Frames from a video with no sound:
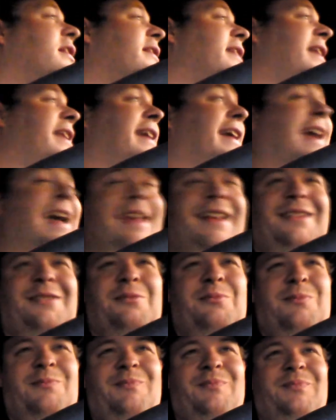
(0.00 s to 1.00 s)
Then they kind
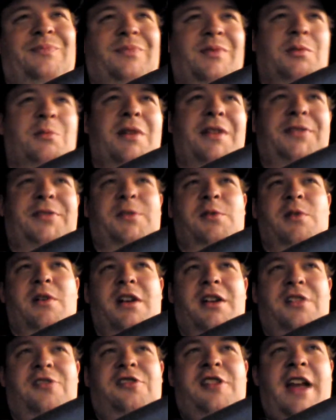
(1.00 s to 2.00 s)
of went through
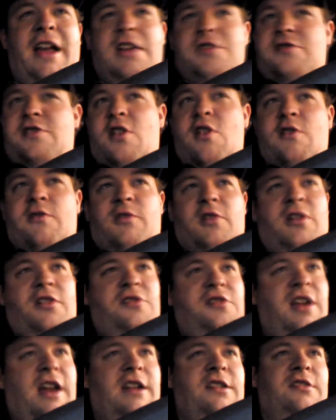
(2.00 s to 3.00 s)
a changeover
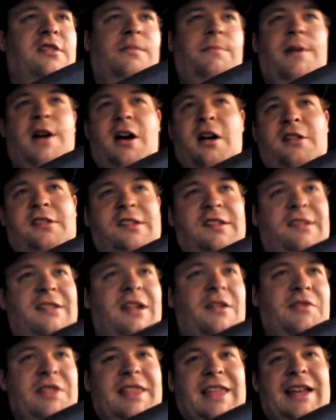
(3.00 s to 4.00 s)
and changed the bosses and
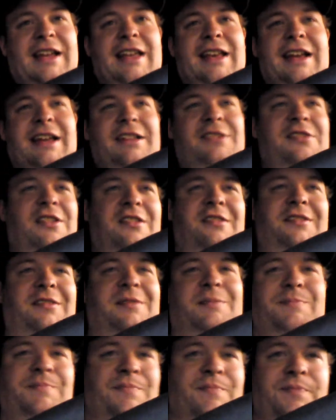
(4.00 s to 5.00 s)
everything, and it just,
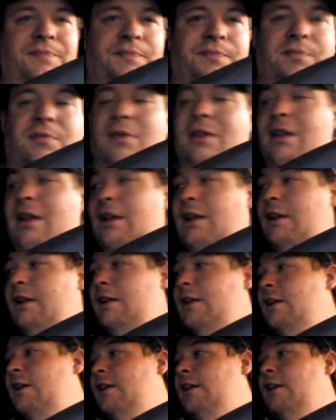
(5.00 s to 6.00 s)

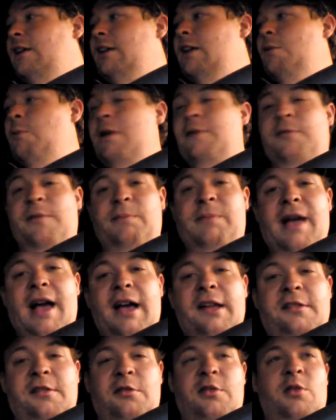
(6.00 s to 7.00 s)
you went from
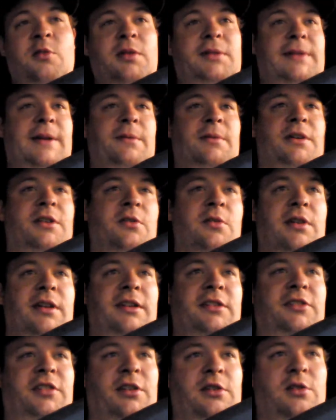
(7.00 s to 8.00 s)
guys who knew what they were
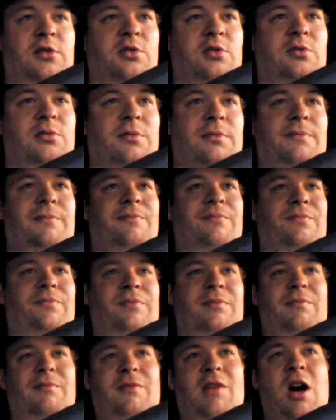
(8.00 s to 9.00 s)
doing to
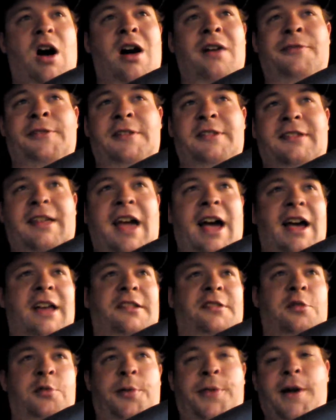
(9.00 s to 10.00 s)
office
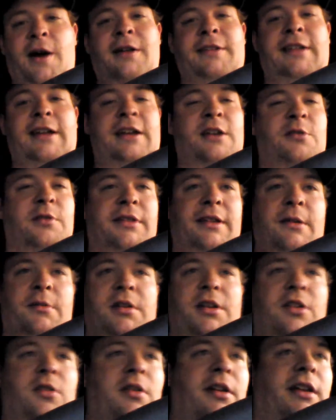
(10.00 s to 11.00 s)
guys who thought they knew what they
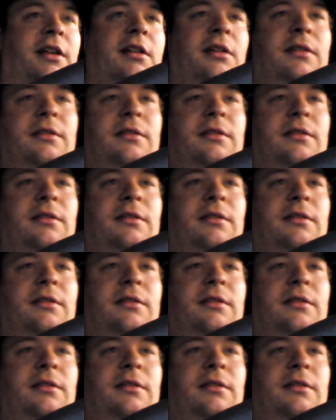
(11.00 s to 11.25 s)
were doing.